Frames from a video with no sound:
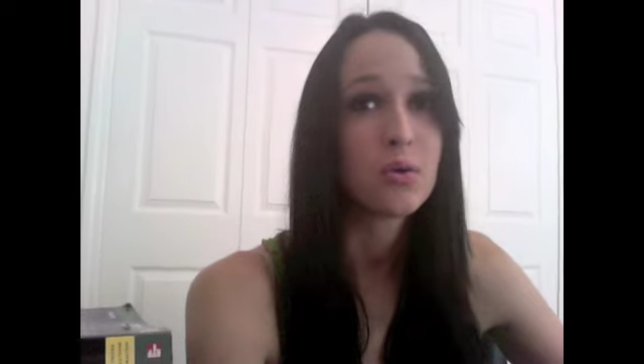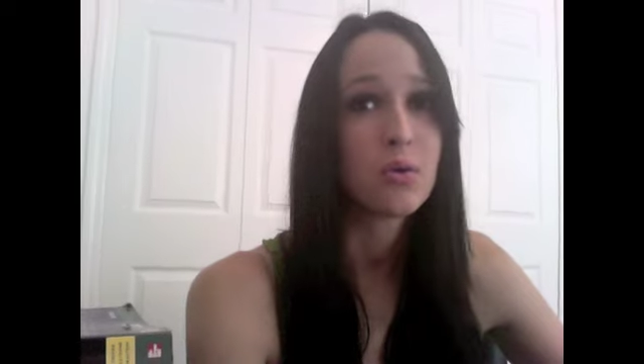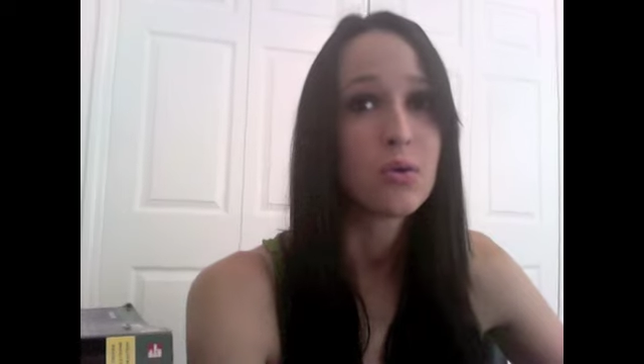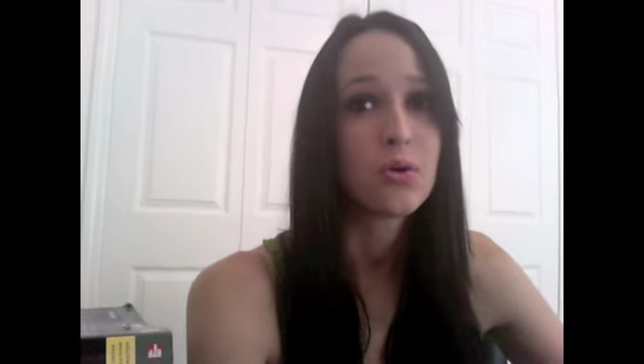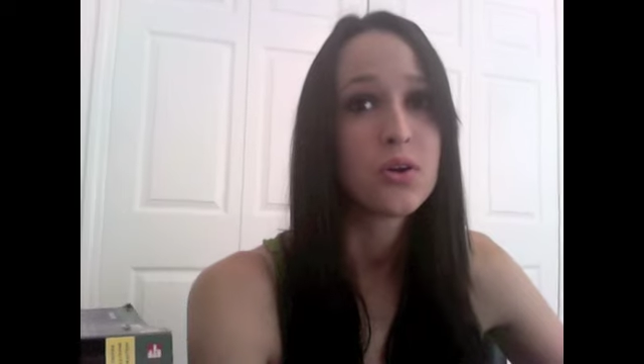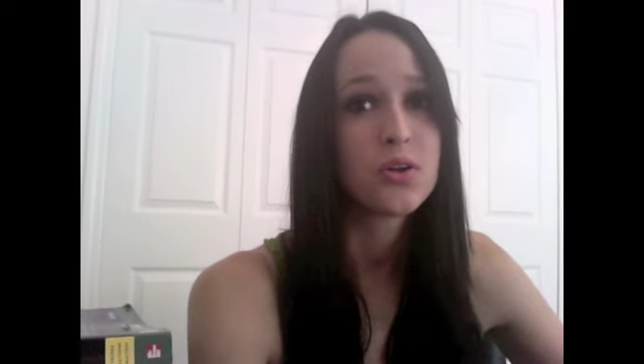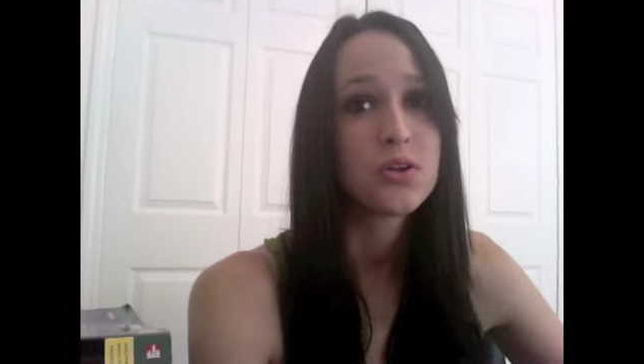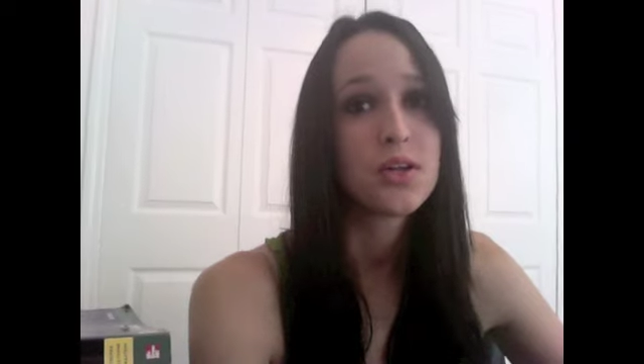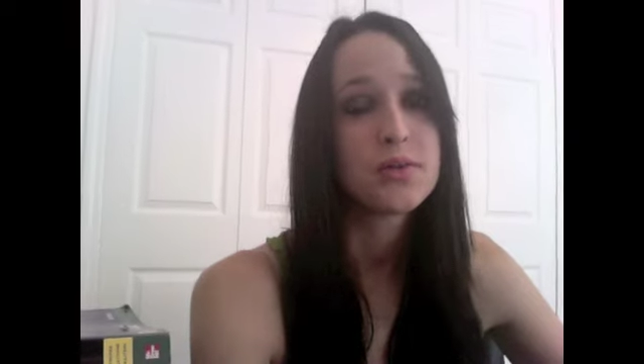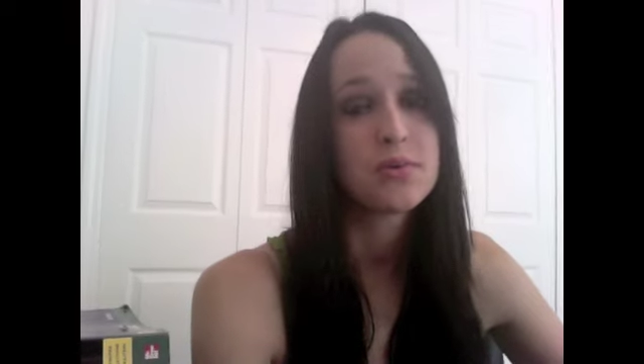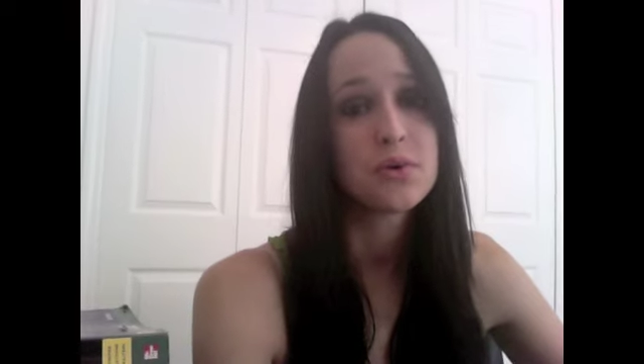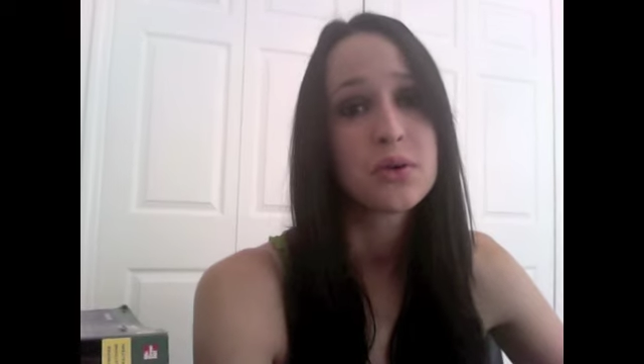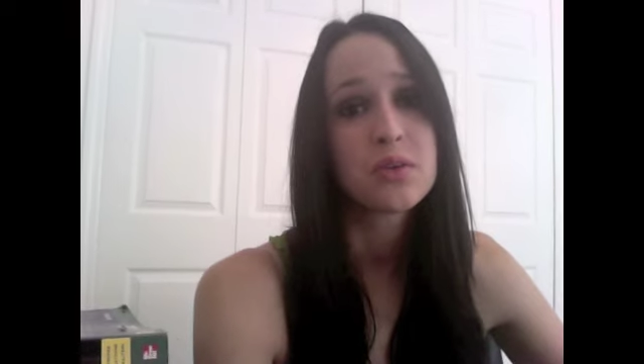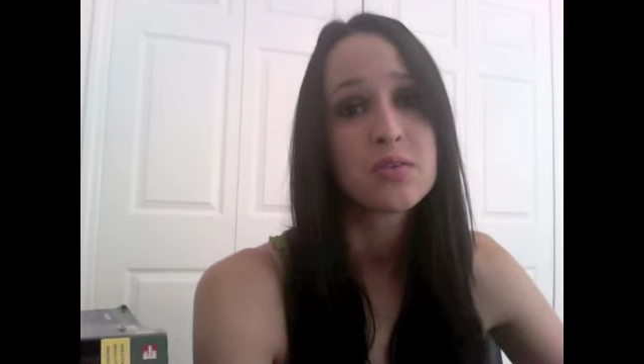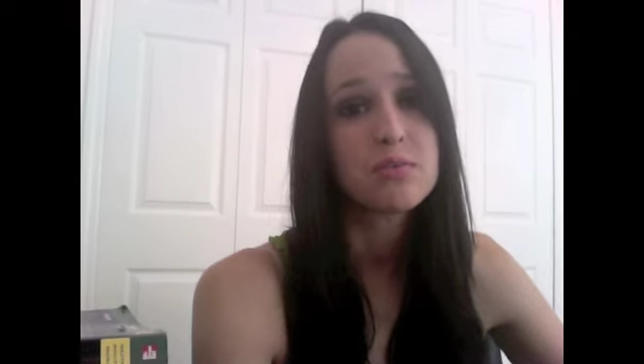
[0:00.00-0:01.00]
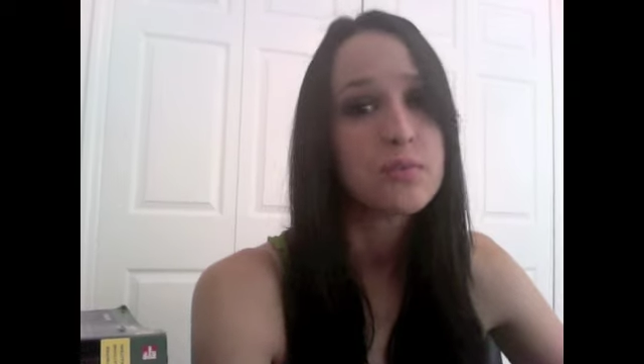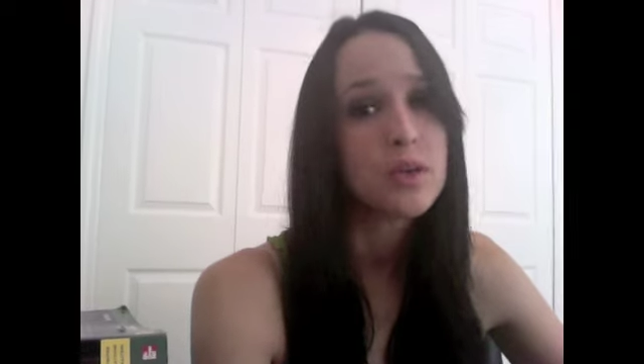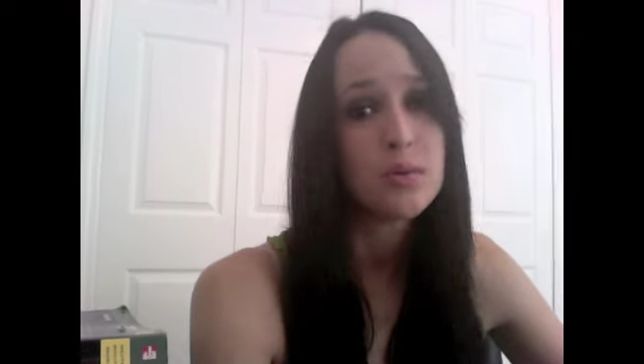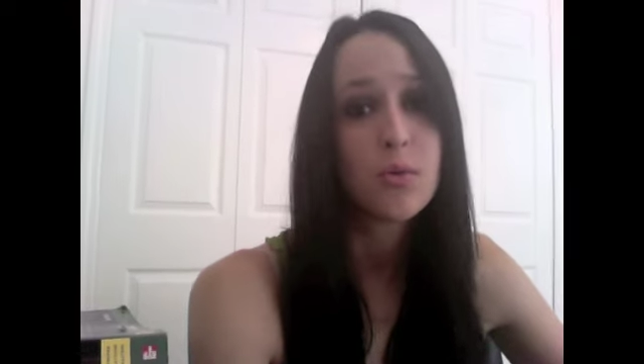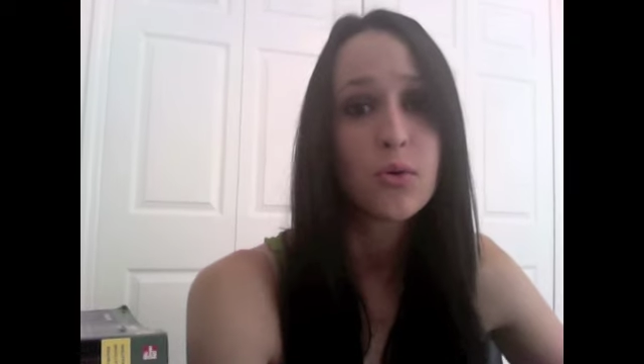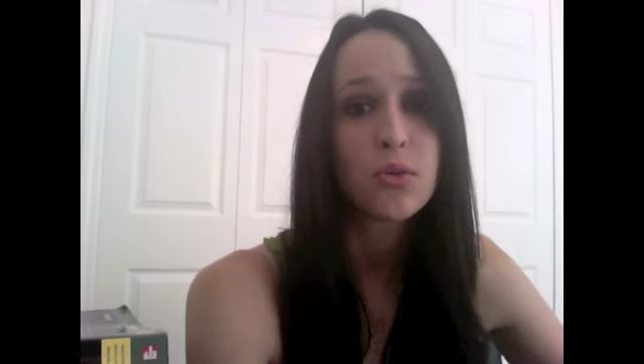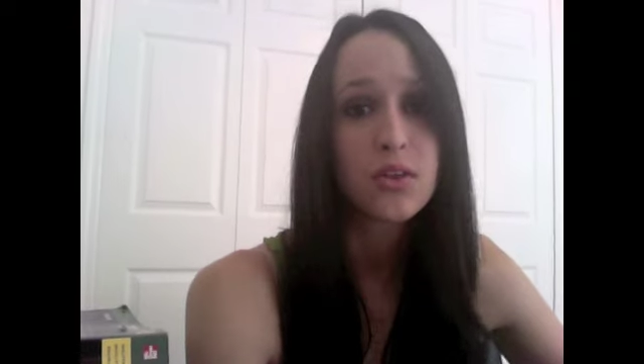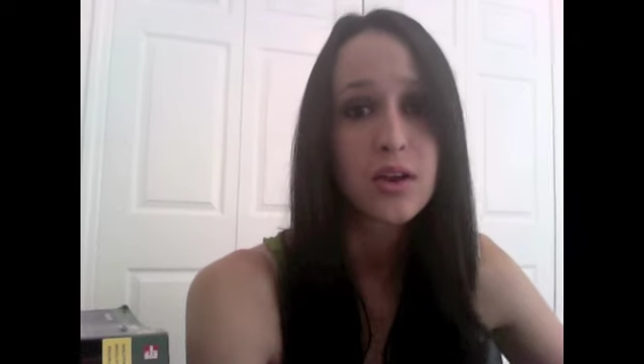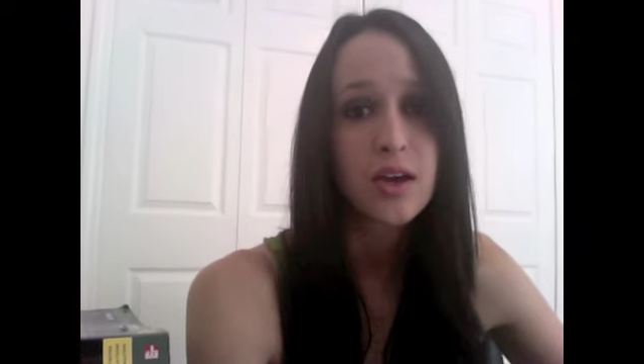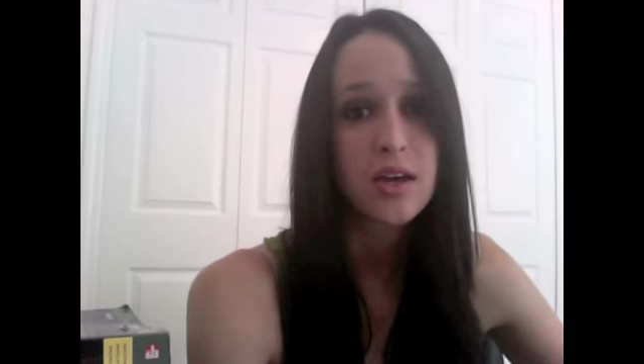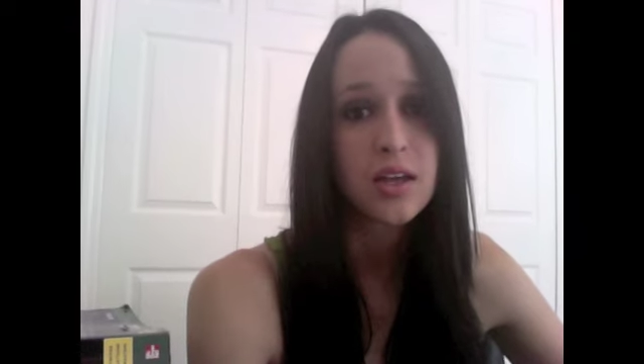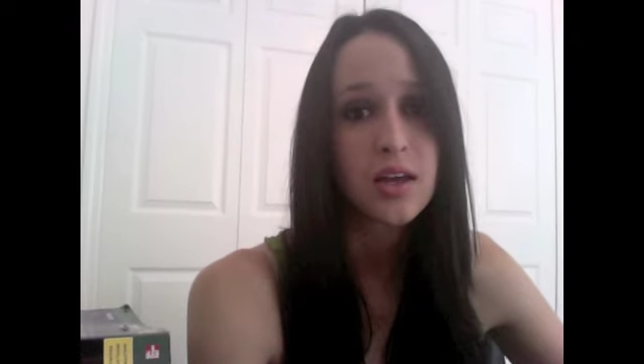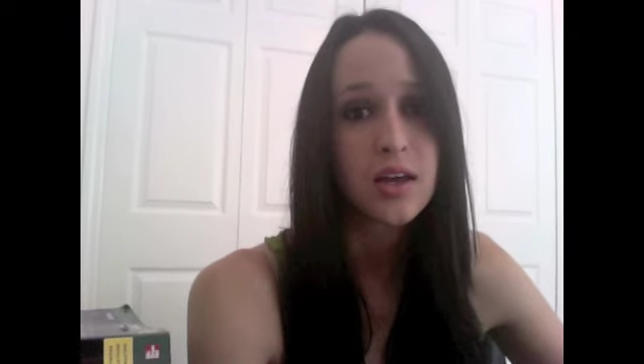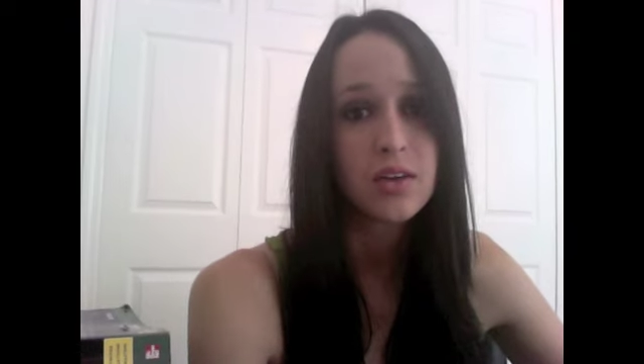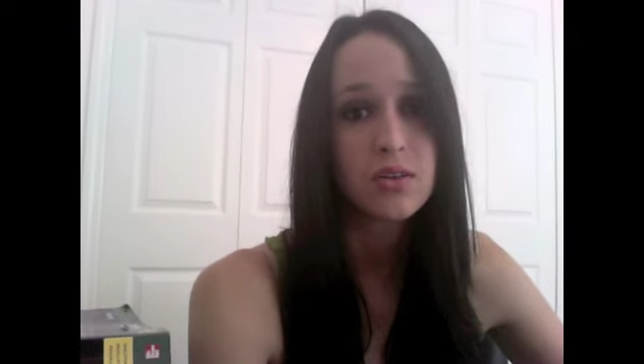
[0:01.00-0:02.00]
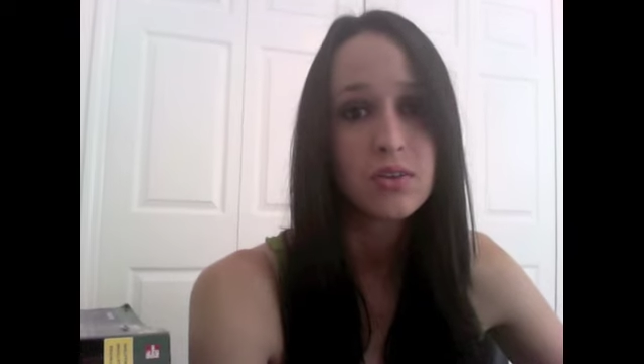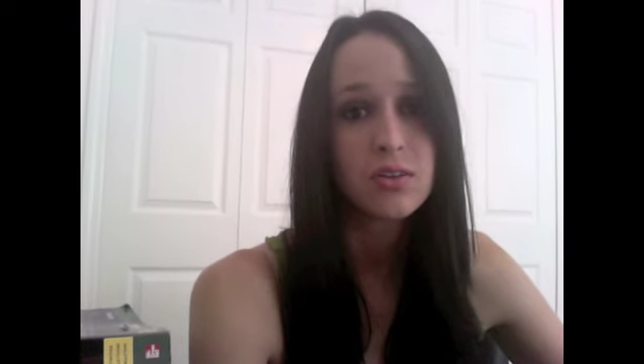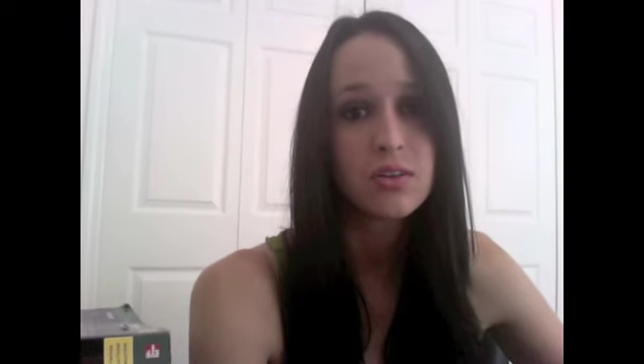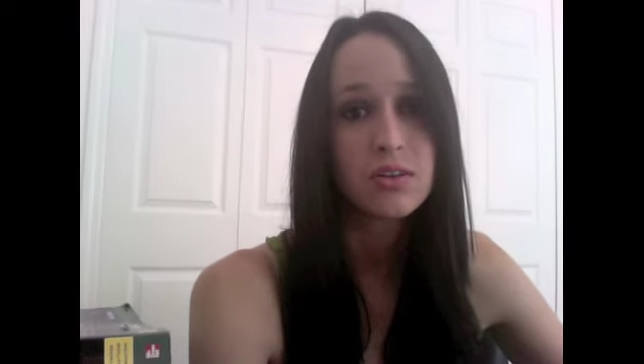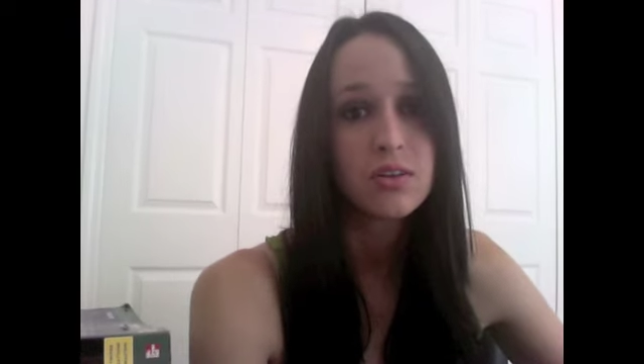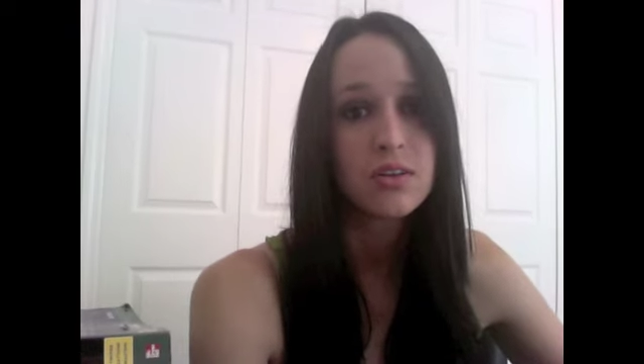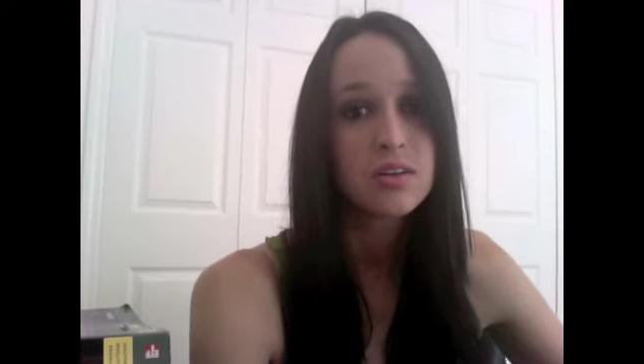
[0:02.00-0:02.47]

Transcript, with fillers: or He'll never give me more than I can handle.